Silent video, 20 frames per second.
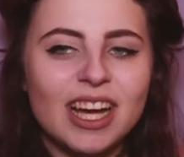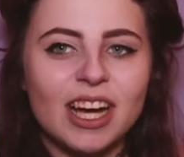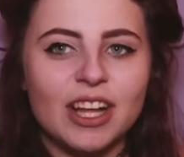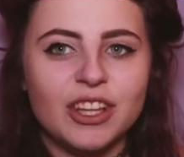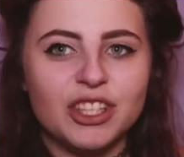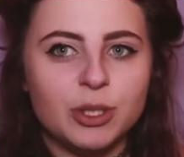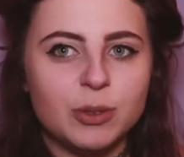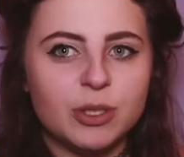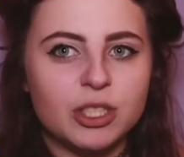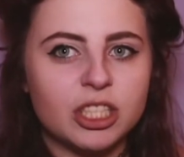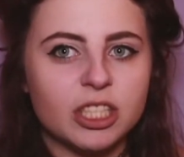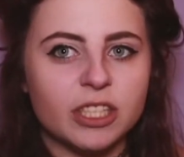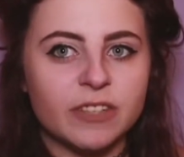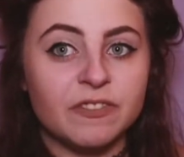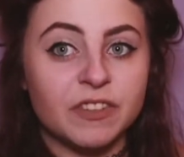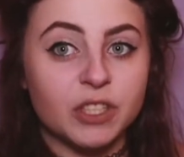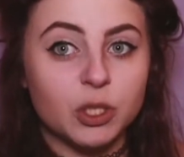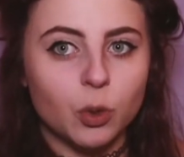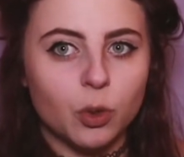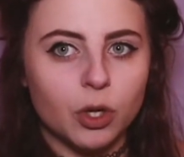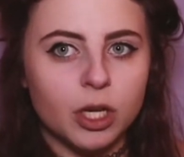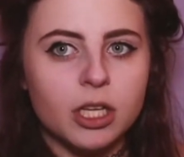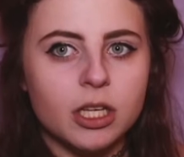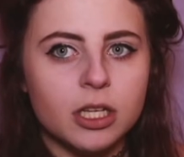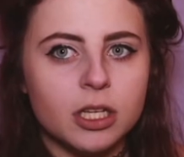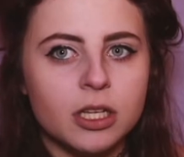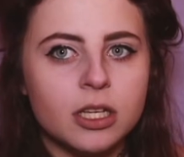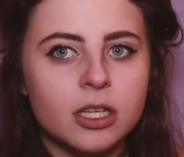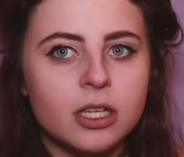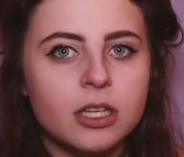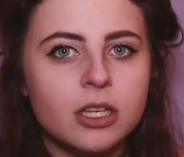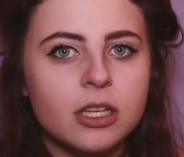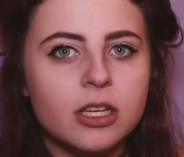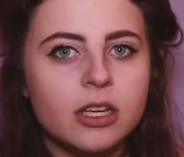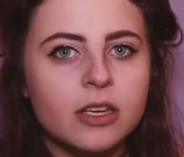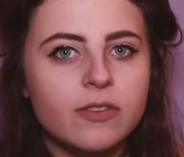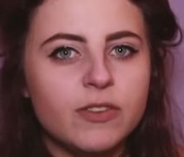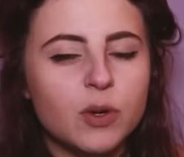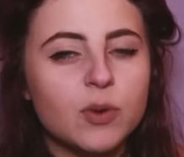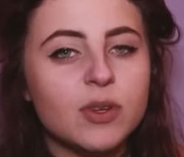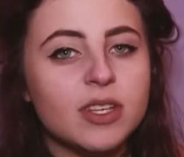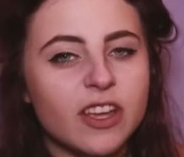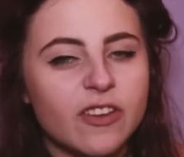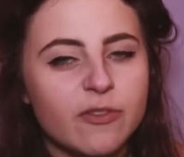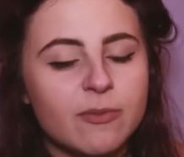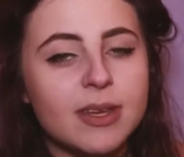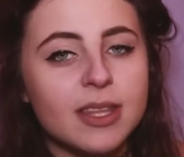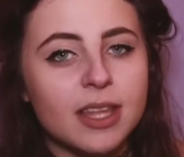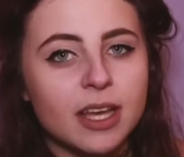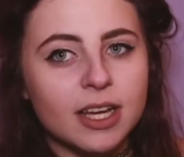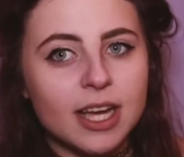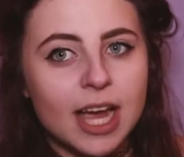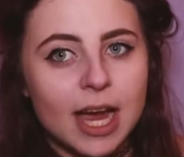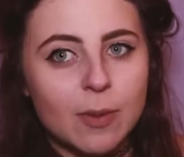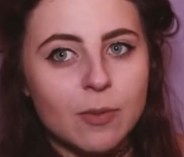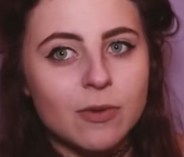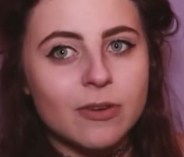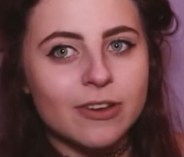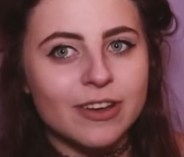And she was just like, Victoria, you don't give me that camera,